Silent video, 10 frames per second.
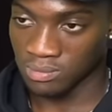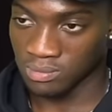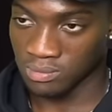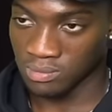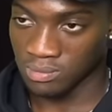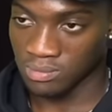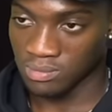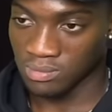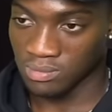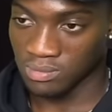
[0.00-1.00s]

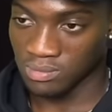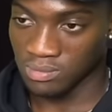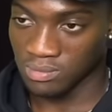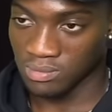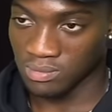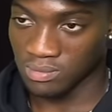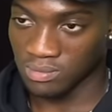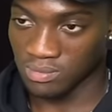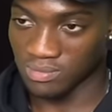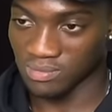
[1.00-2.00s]

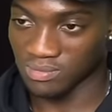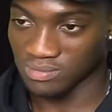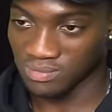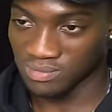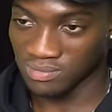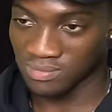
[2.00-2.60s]
No words are spoken by the person on screen.